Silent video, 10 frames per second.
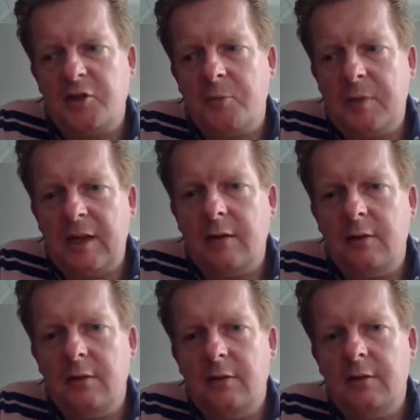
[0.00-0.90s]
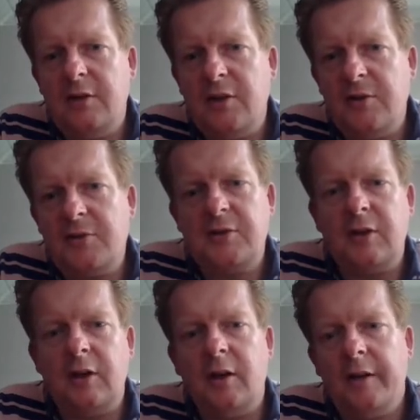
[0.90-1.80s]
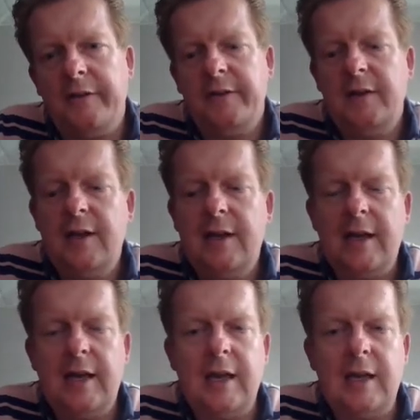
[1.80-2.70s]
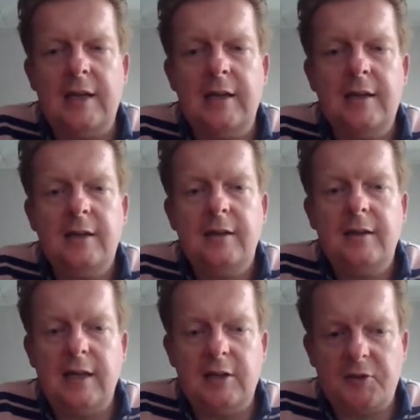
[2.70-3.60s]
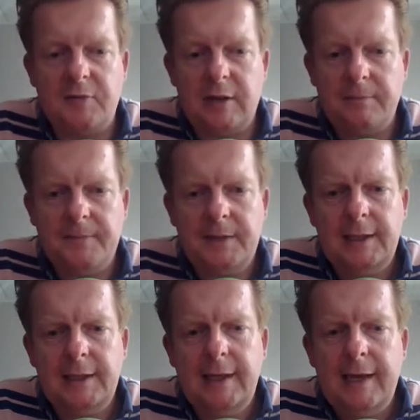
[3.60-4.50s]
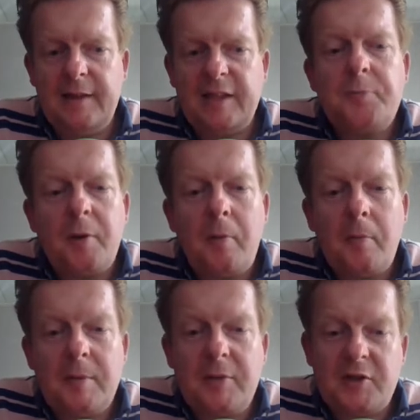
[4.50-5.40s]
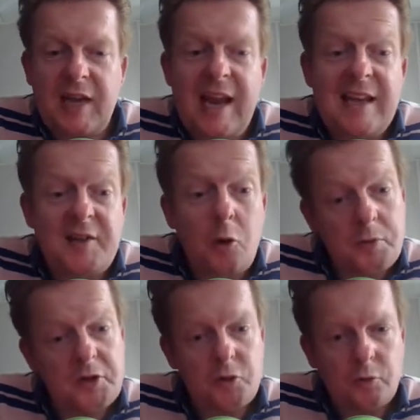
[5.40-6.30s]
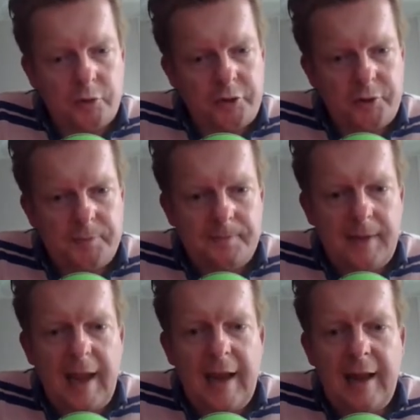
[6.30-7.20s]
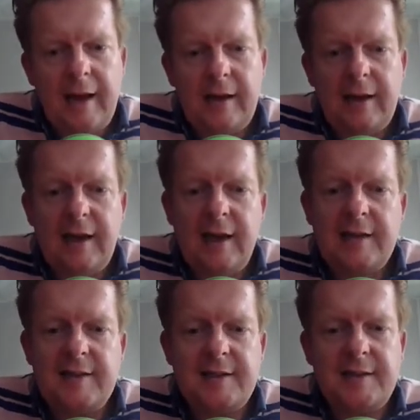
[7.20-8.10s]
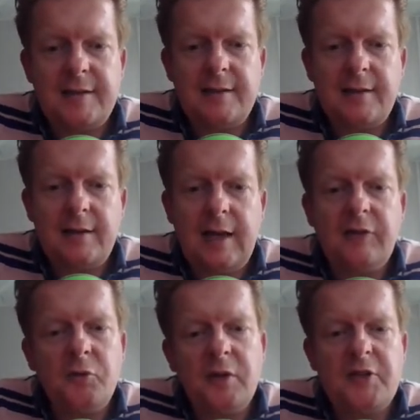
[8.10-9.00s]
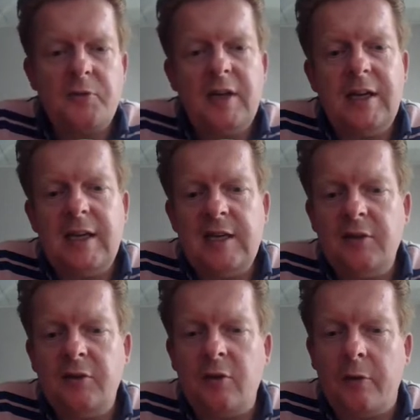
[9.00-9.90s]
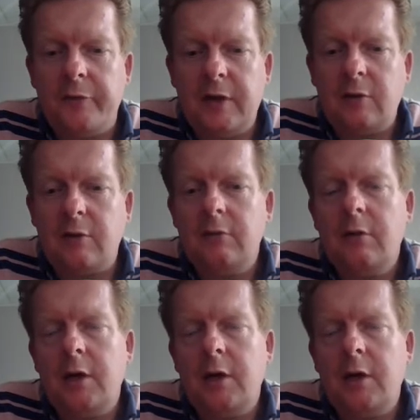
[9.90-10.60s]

been used a lot in the industry. That's probably because A, it's open source and it's a tool that's really easy to configure.